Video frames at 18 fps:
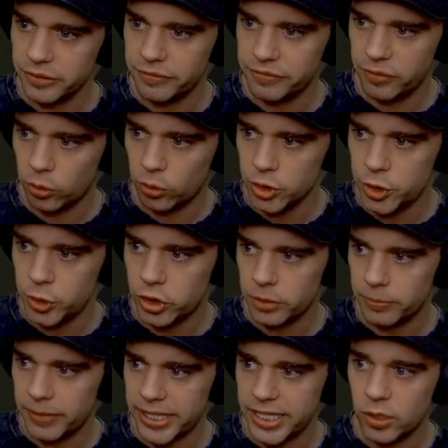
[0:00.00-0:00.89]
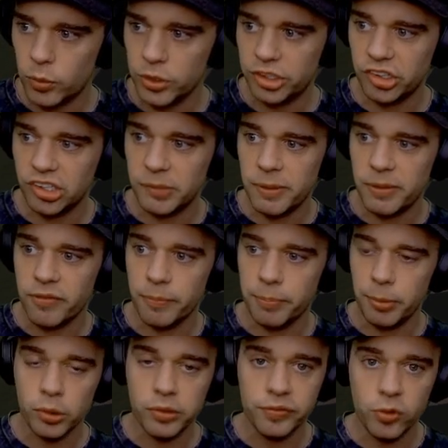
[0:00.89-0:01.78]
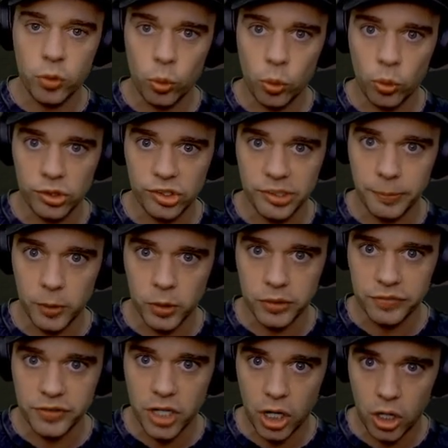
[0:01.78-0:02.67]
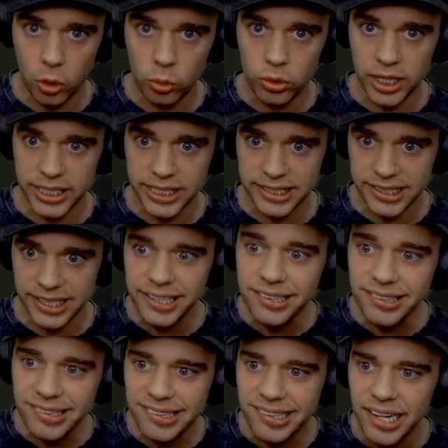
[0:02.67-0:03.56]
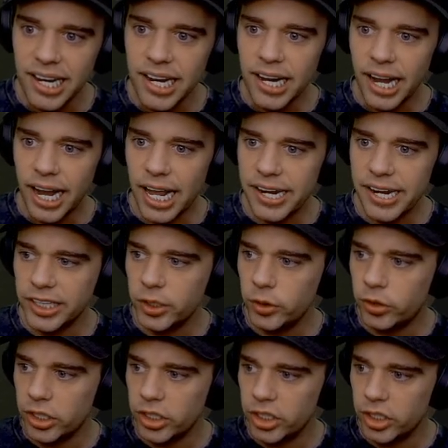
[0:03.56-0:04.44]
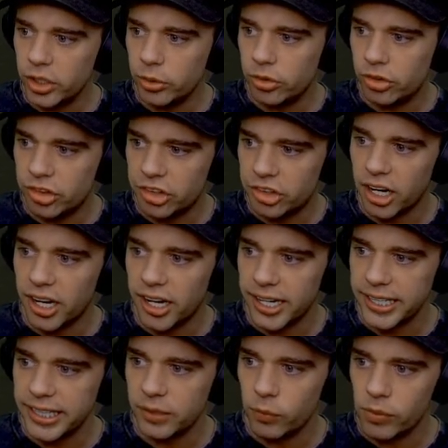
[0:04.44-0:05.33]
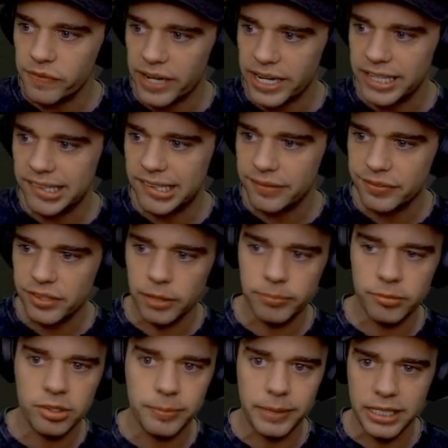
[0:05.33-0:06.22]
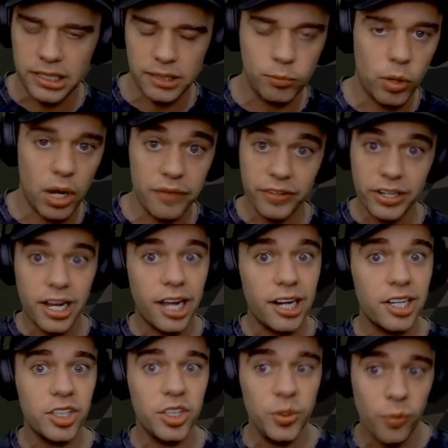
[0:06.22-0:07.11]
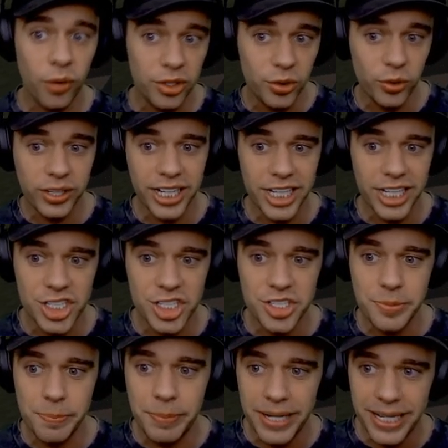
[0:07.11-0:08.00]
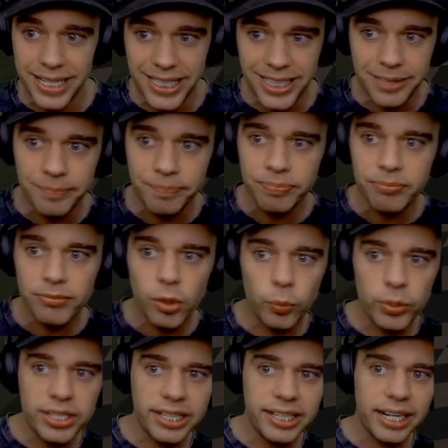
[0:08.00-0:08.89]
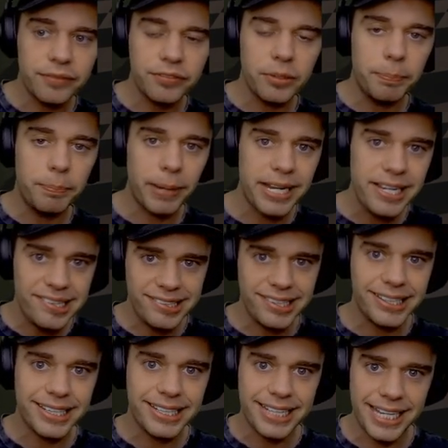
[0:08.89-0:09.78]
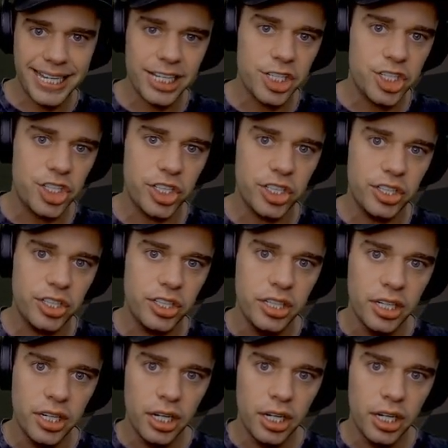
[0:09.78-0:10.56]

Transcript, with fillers: floors you can make which is going to be with a block of quartz and a block of coal like this and then you can use dye with eight of them to make them whatever color you want your kitchen to be we then have the basic kitchen